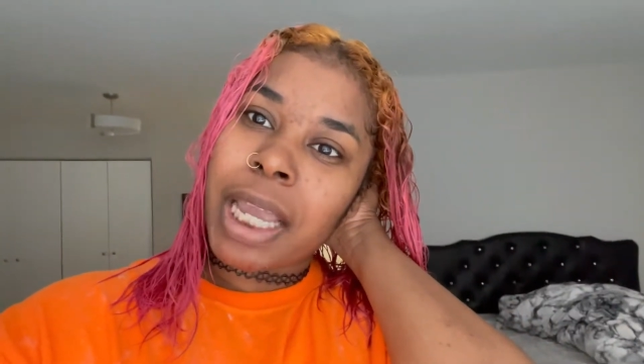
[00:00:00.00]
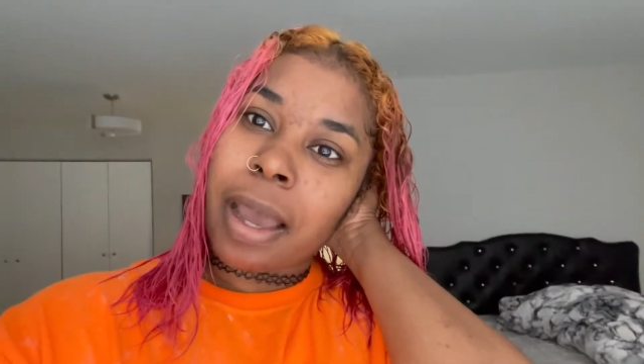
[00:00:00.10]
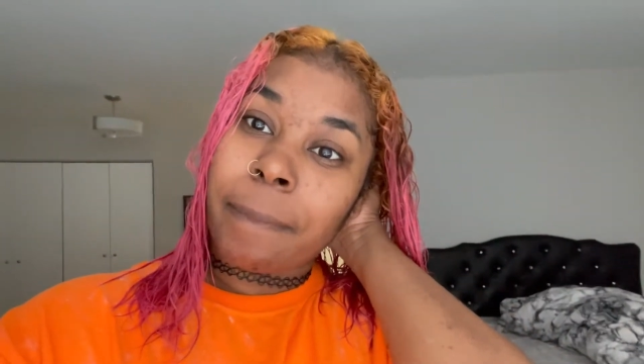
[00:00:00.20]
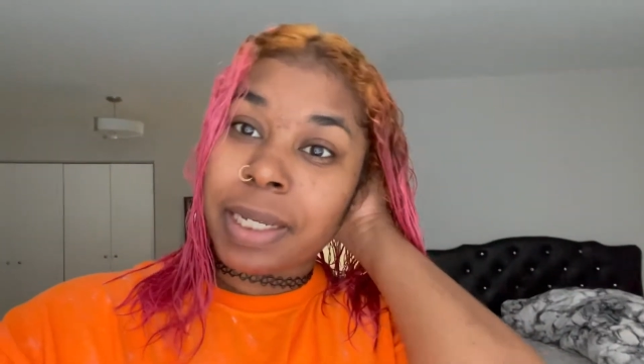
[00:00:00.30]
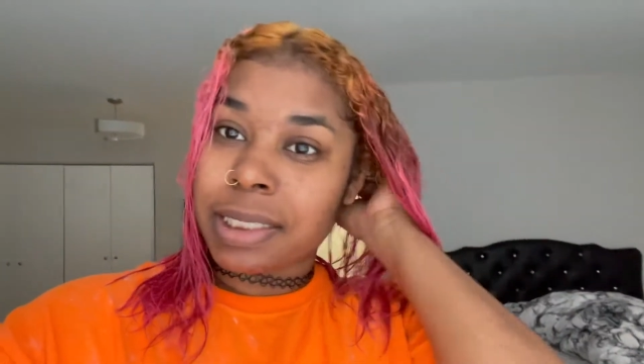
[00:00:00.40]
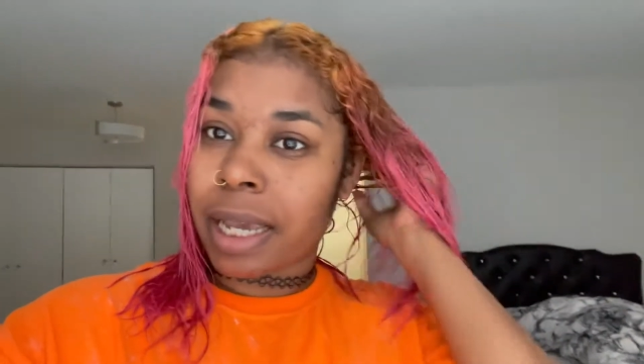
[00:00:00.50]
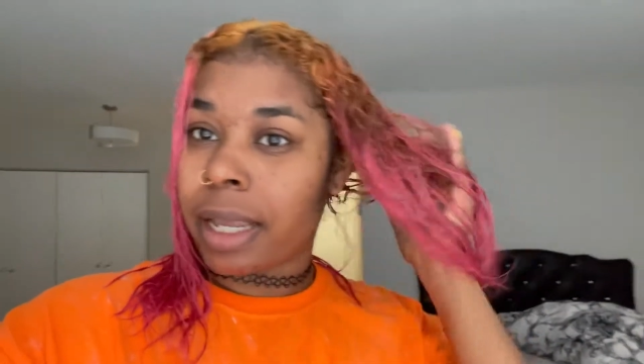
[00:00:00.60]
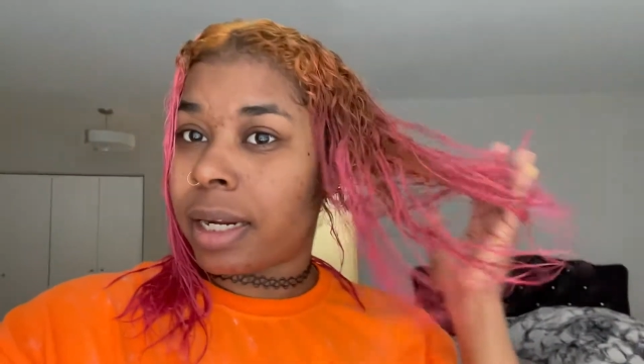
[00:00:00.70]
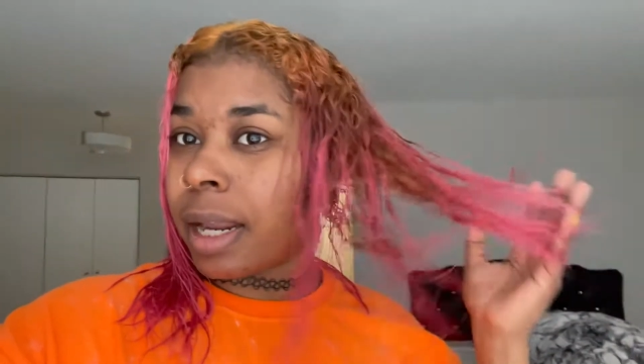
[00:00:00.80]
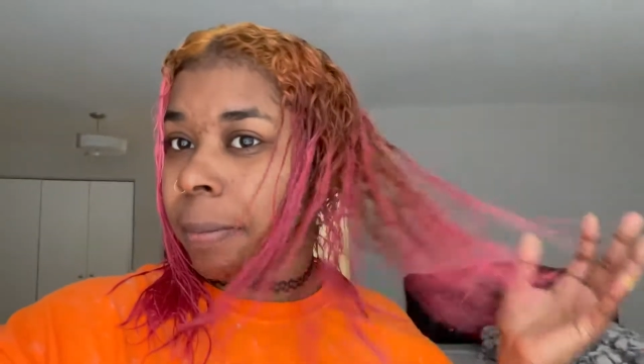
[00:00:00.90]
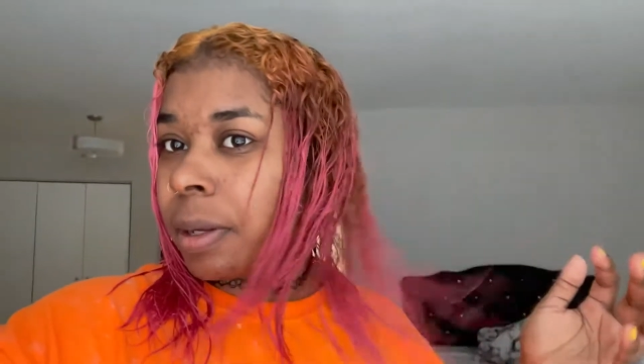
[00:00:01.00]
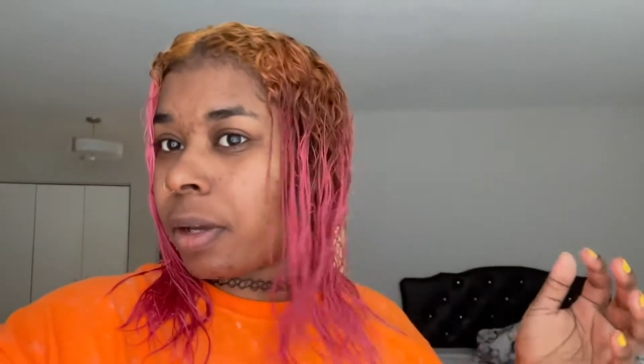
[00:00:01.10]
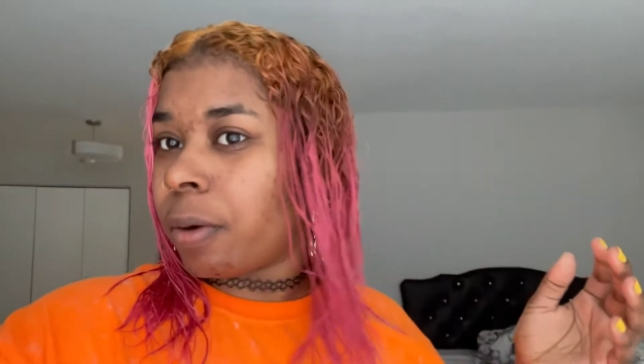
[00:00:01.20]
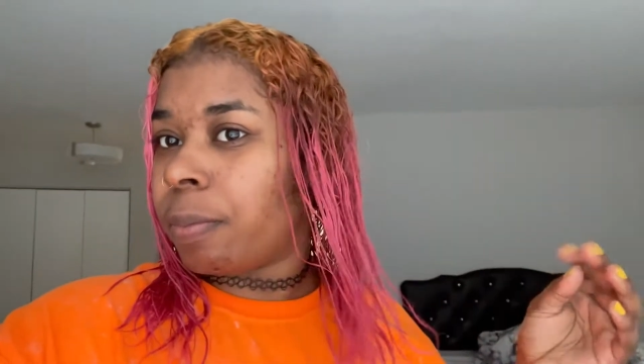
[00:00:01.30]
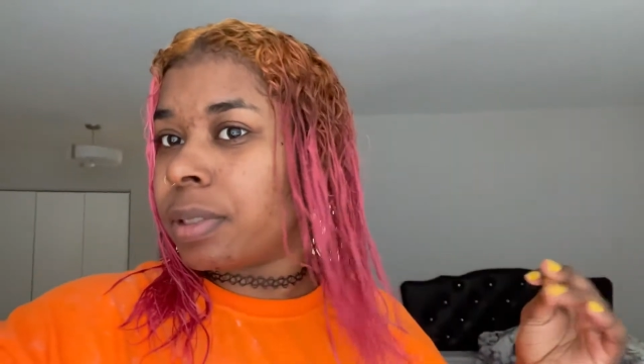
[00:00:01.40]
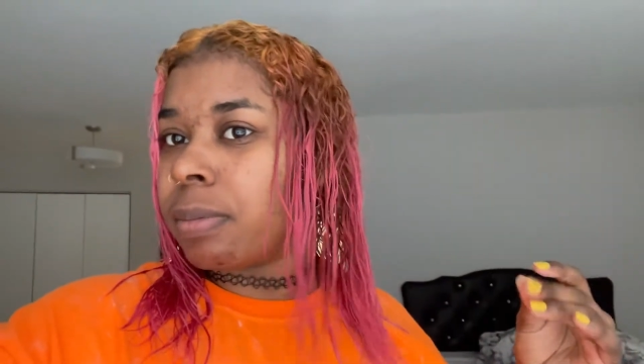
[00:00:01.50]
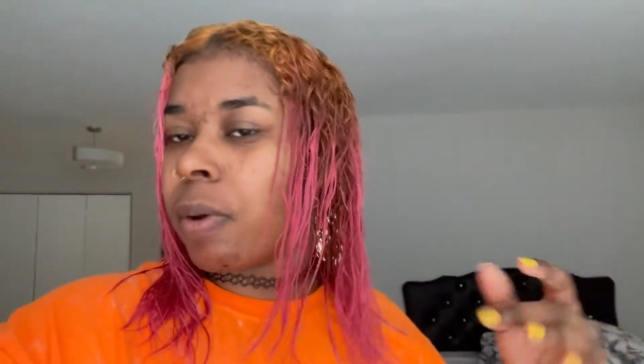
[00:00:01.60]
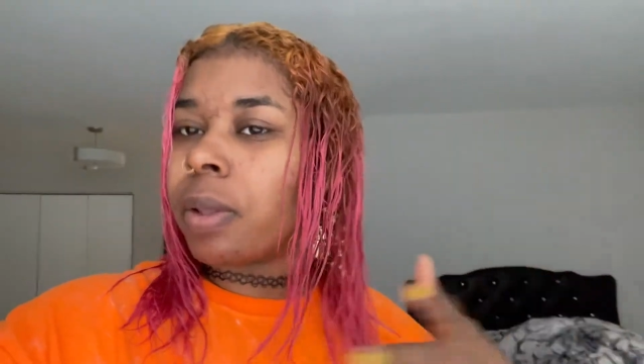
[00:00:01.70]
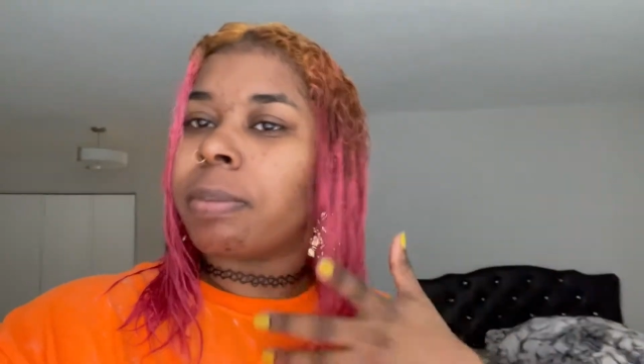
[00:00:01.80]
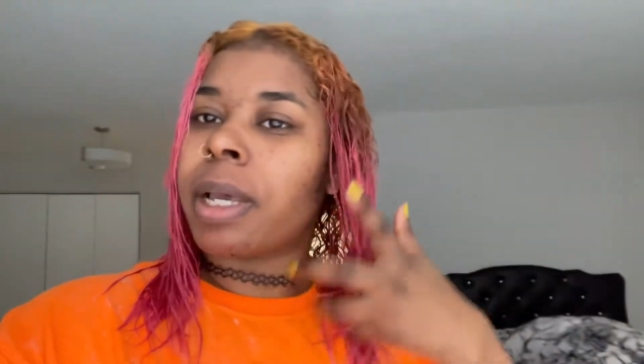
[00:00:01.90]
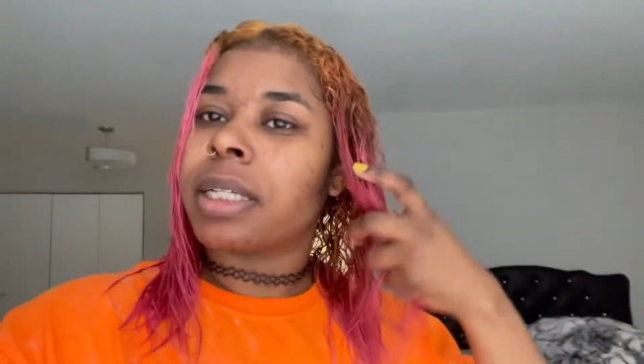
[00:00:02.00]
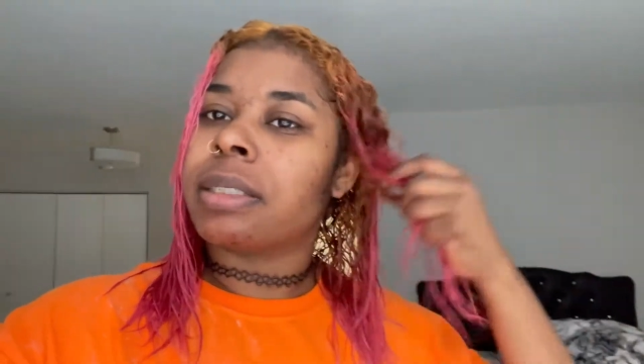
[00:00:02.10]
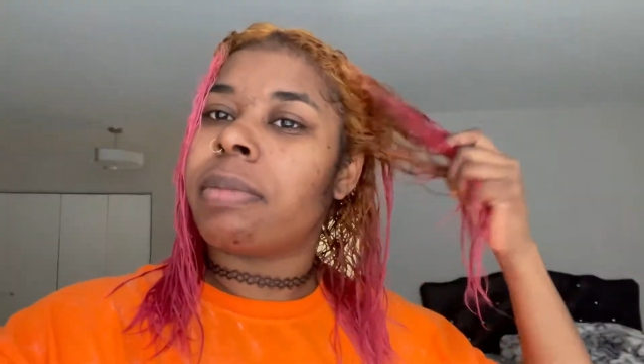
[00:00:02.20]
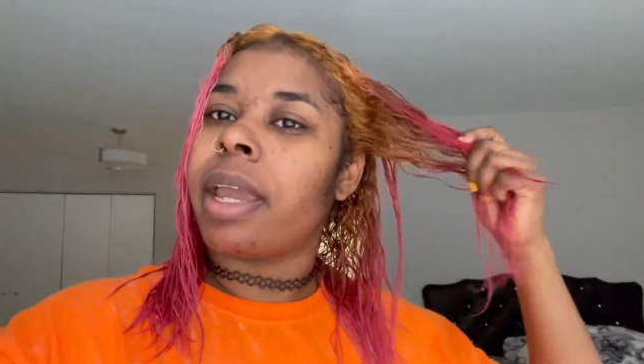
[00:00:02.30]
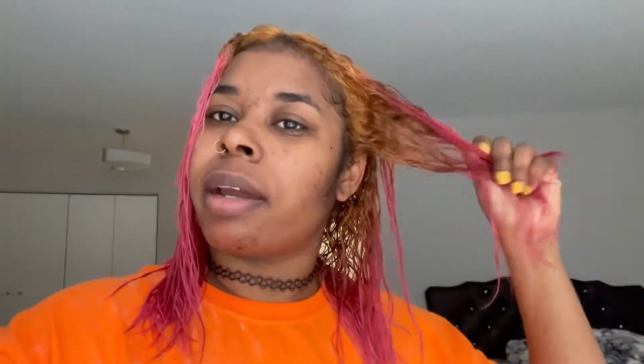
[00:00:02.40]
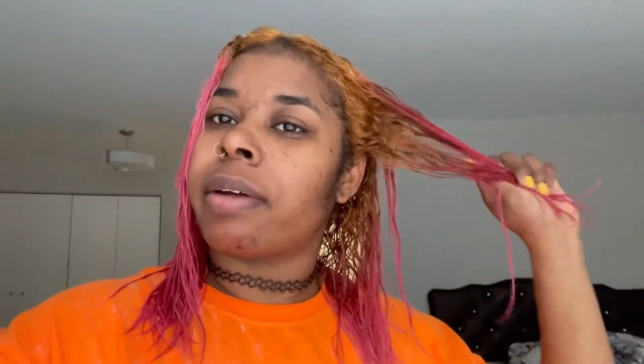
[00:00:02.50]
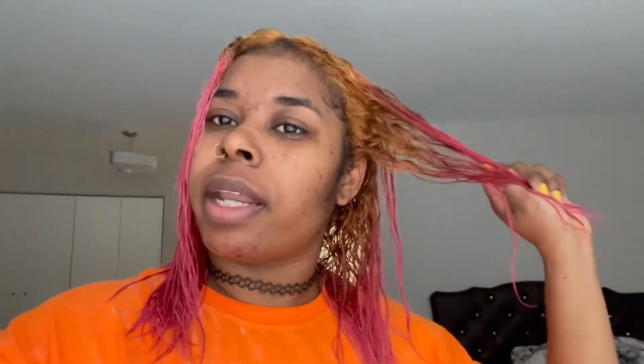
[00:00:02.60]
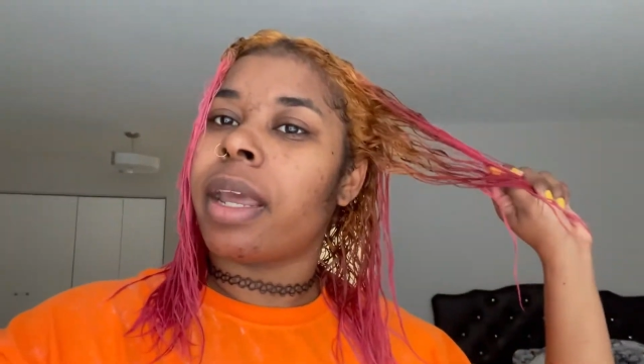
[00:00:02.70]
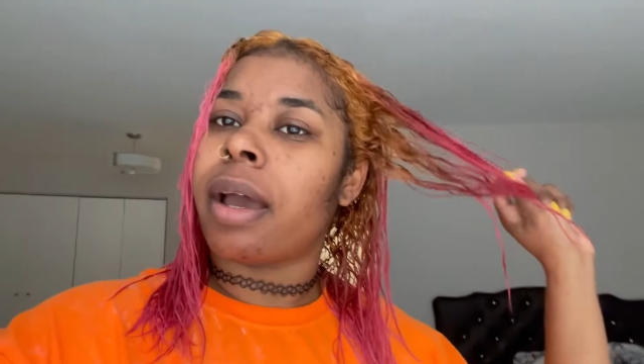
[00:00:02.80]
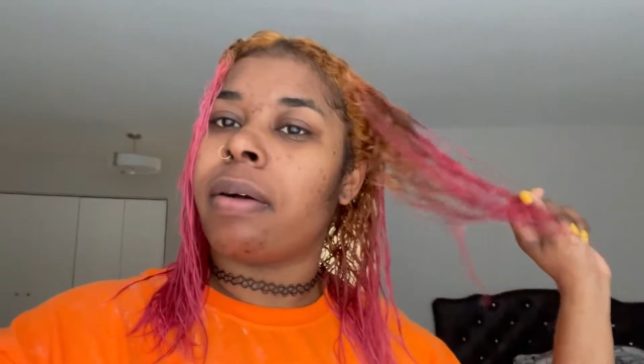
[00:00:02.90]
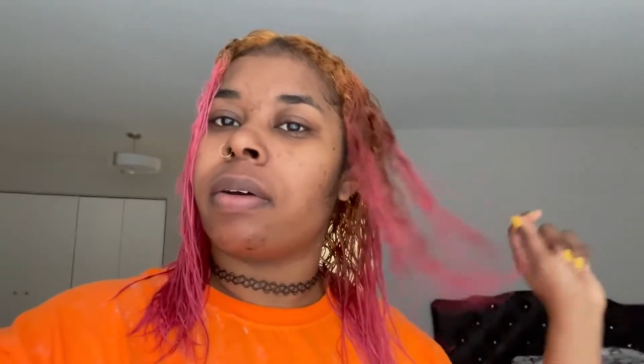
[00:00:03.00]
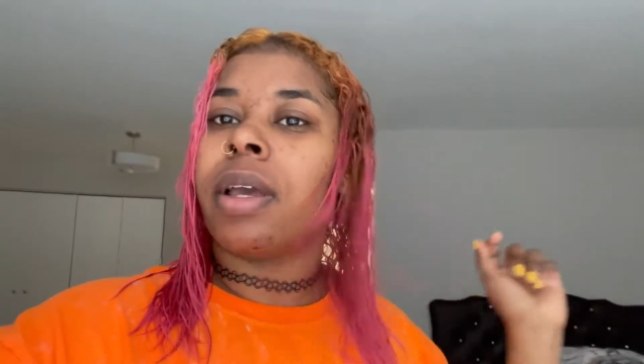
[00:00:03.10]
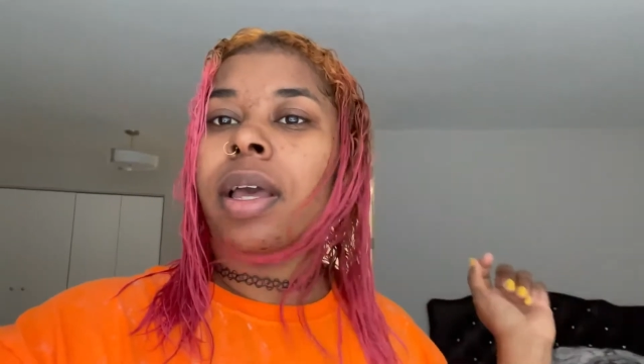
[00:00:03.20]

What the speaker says: excited. I'm gonna go put some OLAPLEX in my hair right now,